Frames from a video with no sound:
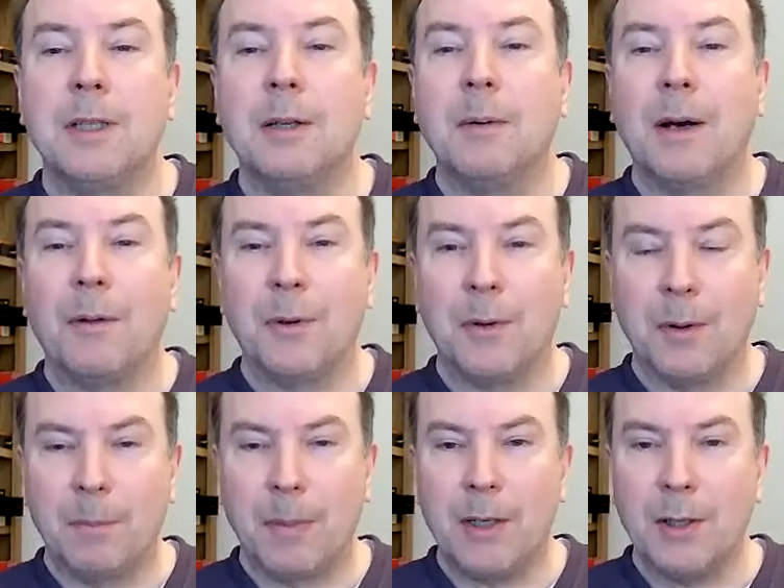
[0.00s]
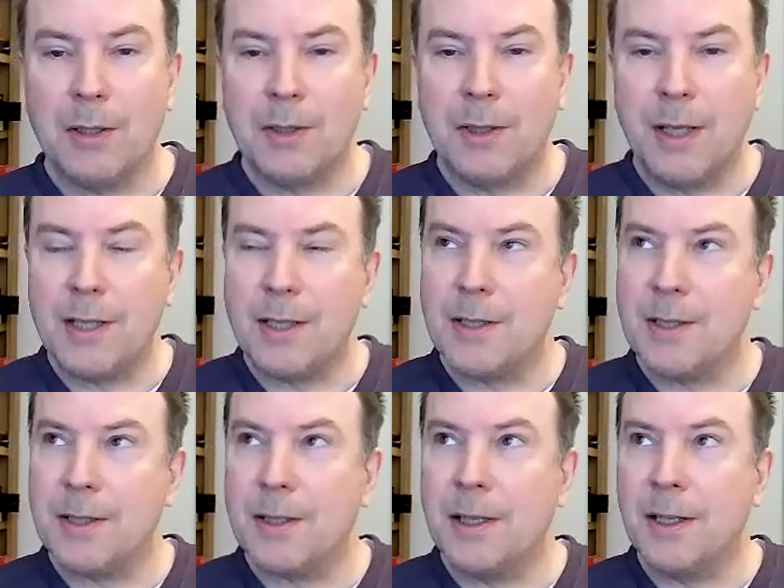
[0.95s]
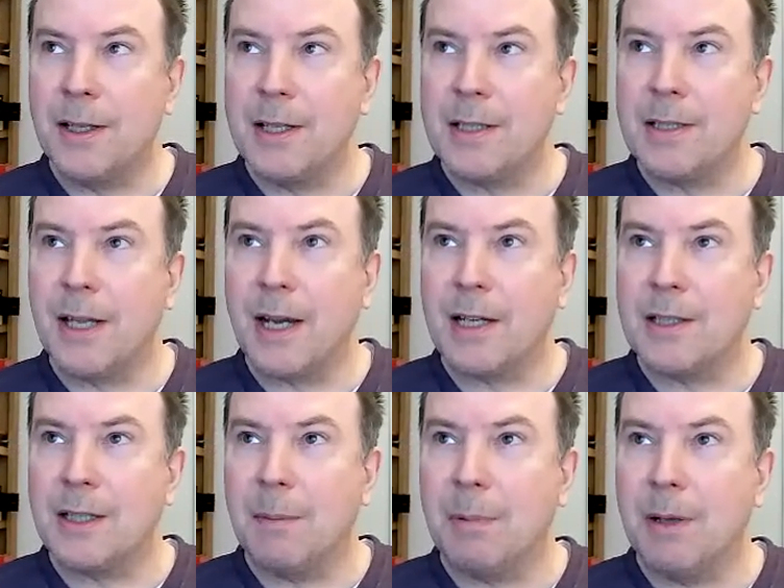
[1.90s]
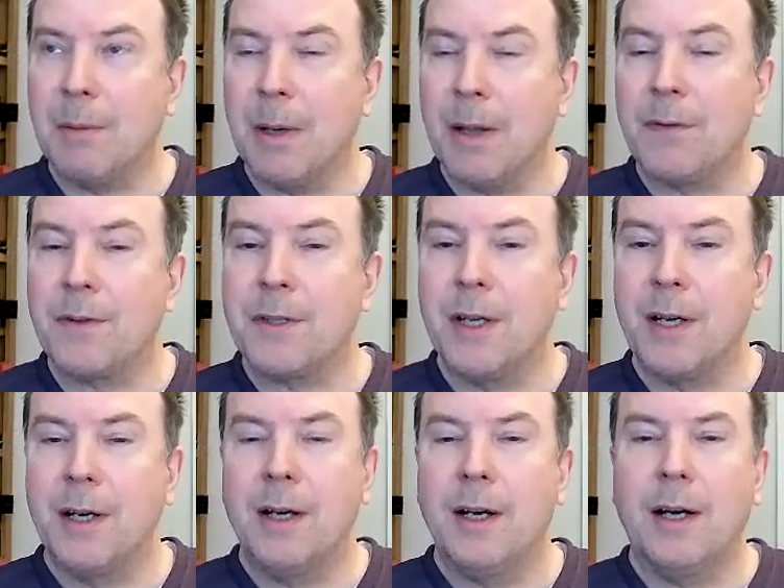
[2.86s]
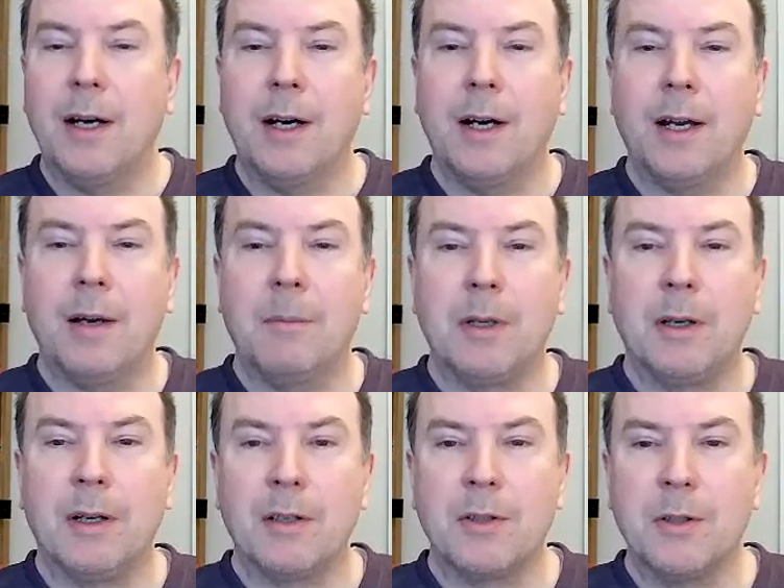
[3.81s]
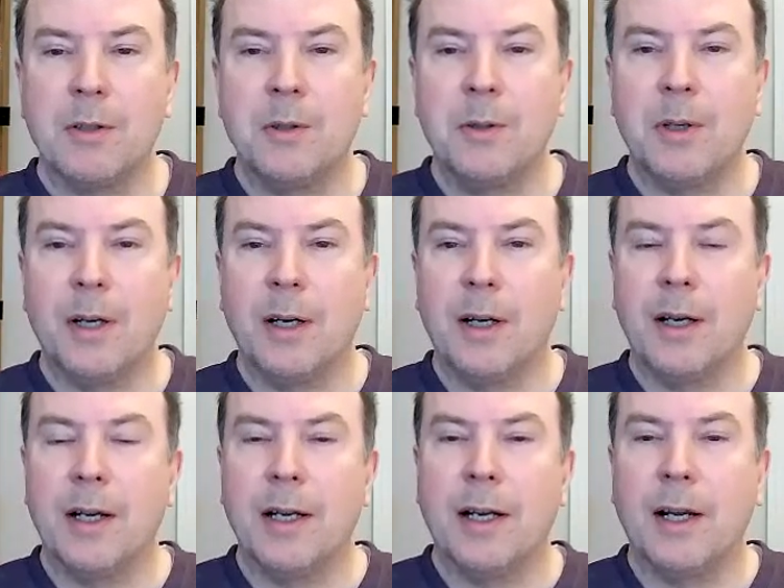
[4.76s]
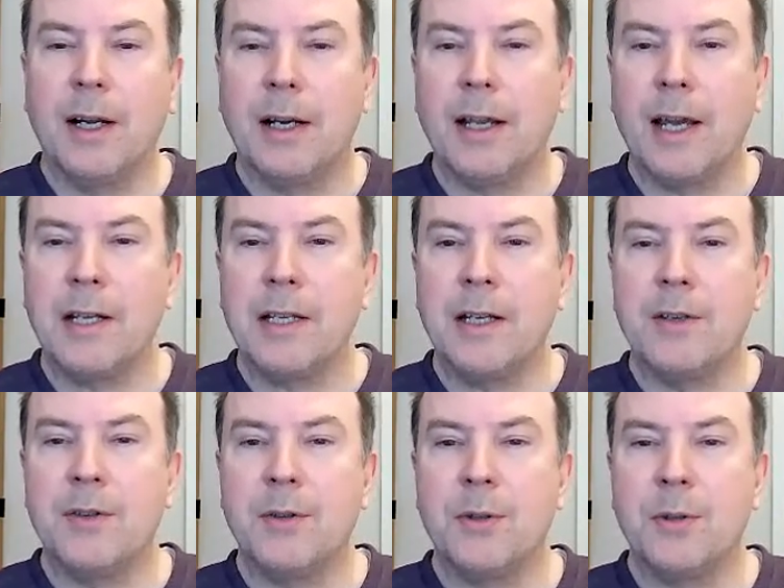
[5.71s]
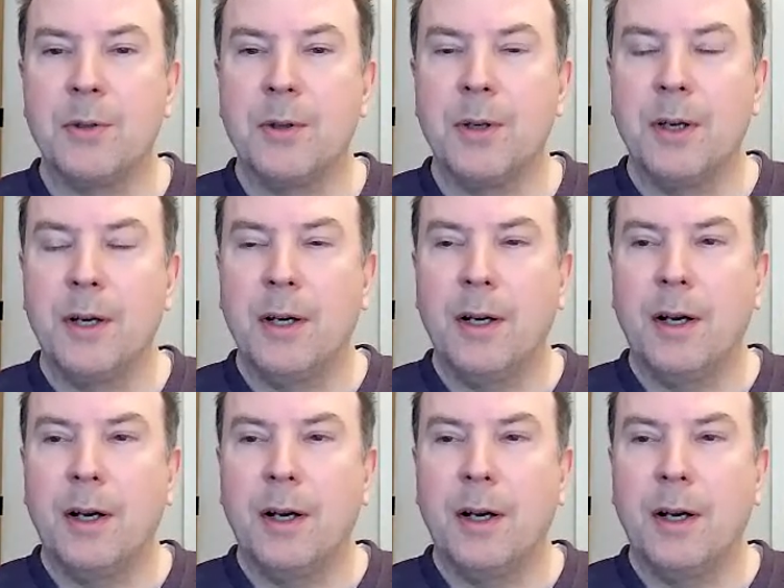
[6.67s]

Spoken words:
So I thought, because in this next couple of months, I am going to get into